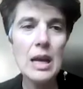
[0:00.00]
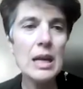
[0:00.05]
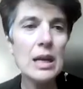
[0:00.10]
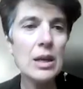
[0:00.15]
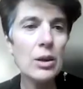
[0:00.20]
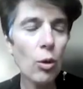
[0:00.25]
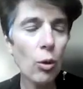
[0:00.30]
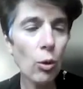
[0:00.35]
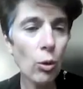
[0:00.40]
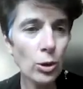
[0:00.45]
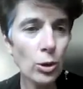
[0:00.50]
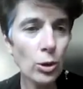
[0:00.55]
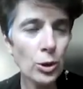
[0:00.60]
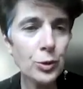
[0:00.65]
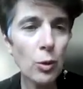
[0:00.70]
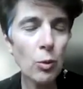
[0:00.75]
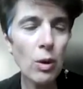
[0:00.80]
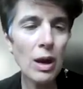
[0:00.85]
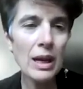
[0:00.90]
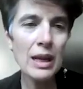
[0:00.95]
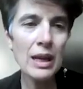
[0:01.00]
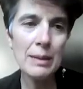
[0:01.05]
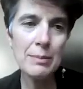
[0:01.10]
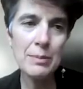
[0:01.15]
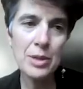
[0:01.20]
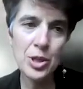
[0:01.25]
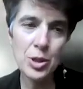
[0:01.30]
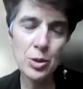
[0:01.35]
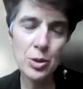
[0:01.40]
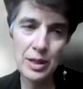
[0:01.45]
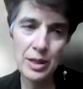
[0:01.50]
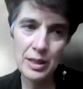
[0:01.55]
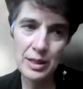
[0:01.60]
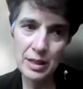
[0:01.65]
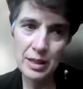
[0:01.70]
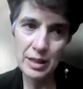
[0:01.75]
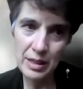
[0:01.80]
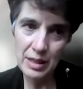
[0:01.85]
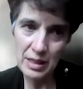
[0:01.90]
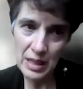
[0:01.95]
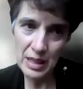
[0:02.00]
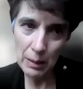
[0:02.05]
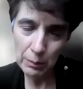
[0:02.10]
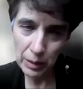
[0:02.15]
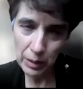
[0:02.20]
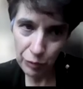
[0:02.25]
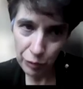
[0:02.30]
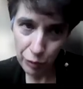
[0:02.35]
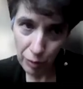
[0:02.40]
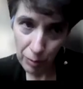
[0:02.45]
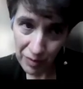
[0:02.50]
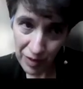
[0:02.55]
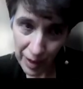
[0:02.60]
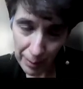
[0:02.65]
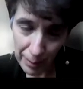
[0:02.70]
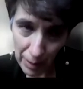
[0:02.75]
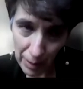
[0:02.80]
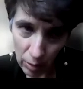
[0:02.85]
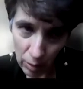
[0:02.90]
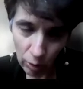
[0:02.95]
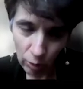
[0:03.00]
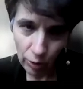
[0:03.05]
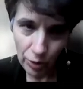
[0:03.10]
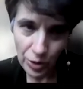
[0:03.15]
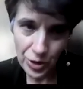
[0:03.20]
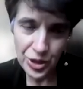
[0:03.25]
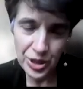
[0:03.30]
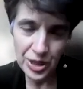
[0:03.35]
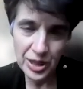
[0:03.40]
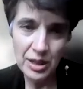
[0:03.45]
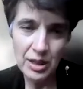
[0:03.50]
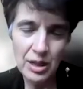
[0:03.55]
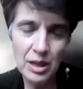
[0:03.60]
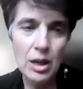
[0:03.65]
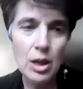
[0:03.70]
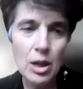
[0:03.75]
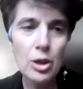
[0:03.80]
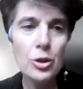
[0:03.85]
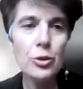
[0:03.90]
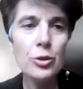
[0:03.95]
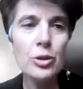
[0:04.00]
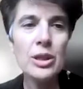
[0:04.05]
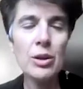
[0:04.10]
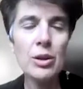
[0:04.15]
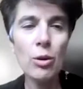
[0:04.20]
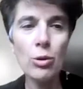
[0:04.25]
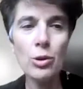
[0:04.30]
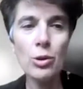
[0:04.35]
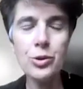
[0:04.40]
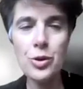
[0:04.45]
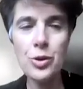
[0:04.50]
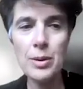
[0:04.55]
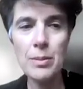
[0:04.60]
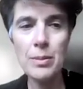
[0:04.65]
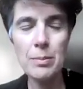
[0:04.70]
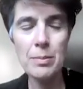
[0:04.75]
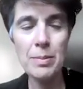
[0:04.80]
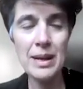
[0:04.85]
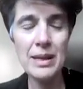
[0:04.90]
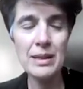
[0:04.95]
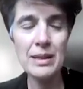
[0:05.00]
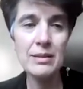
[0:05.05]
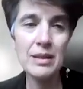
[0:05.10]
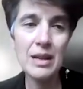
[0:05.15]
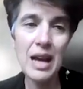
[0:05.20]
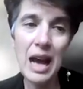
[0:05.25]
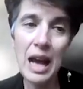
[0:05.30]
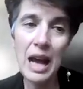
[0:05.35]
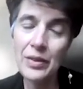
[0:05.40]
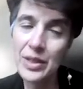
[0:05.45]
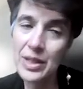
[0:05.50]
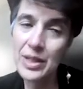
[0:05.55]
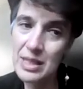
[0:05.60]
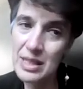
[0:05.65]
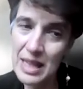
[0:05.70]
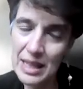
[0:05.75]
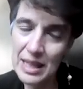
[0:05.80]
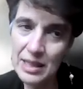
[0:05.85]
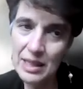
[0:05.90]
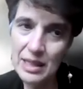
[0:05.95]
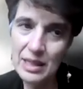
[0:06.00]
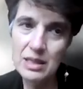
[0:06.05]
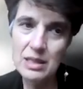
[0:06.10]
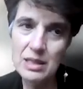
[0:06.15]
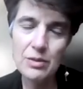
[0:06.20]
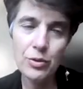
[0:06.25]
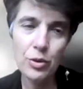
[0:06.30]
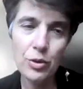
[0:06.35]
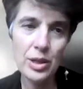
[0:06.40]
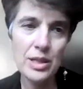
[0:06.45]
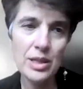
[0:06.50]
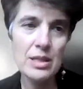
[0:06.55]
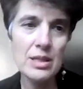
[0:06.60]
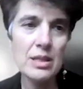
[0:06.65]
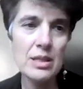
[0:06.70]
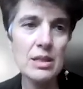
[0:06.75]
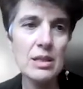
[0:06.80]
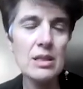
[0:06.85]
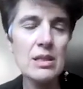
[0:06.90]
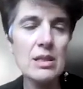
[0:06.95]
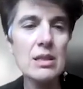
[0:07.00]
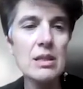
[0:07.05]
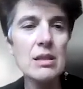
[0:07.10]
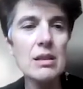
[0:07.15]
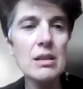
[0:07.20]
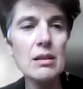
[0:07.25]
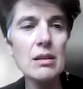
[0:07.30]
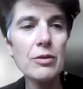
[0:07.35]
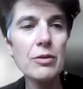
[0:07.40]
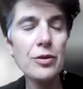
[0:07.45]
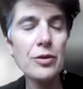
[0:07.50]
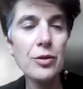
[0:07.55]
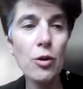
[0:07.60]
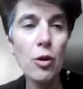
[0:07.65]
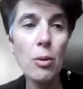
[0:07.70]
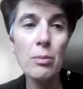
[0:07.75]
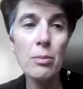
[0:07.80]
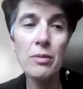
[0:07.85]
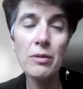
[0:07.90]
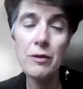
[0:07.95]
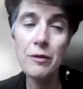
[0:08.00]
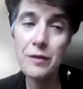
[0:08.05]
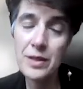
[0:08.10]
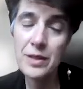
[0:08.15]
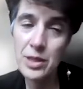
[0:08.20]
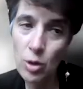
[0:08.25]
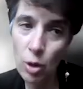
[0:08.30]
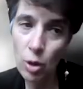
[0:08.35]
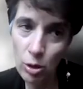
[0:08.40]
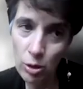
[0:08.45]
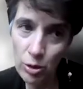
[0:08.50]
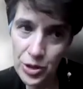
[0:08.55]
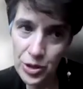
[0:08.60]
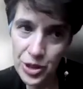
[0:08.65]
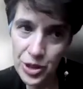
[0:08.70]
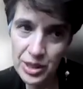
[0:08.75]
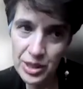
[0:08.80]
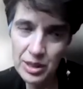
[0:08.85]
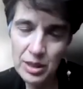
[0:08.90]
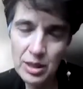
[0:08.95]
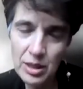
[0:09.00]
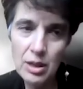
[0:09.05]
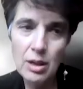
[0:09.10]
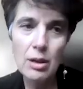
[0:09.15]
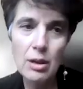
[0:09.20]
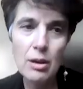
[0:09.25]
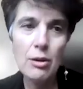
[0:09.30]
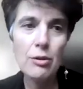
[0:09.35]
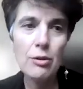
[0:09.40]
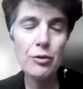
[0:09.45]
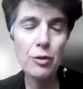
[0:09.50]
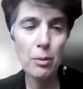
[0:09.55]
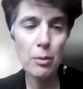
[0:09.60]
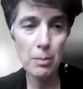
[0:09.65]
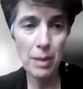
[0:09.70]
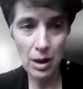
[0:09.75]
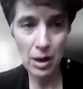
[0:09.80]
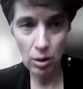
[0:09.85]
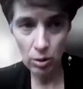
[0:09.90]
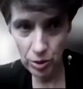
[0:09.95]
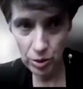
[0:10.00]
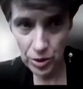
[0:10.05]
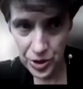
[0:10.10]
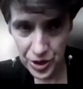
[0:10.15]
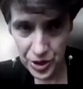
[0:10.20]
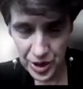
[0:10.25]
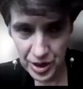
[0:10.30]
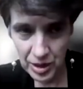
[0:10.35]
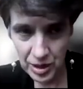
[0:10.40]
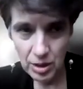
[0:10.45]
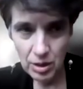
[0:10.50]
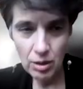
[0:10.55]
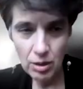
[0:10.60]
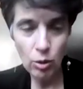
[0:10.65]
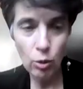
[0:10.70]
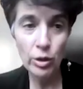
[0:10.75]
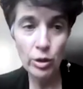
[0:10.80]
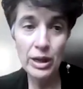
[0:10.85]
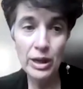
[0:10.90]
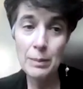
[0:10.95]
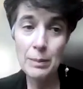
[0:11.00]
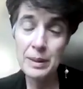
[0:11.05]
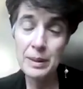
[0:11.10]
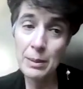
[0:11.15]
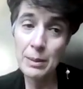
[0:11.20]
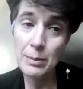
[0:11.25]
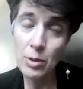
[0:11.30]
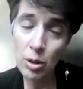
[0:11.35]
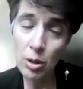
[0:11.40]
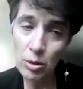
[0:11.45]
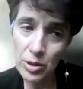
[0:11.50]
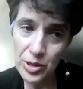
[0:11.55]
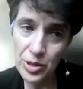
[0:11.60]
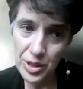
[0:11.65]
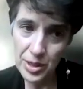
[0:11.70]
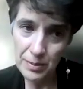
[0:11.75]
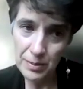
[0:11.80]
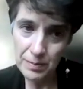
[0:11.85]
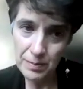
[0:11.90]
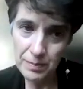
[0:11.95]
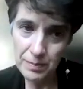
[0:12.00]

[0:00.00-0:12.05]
And also, while I'm showing here an example from pharmacology, you can also embed other settings, for instance, from physiology, from biology, or epidemiology.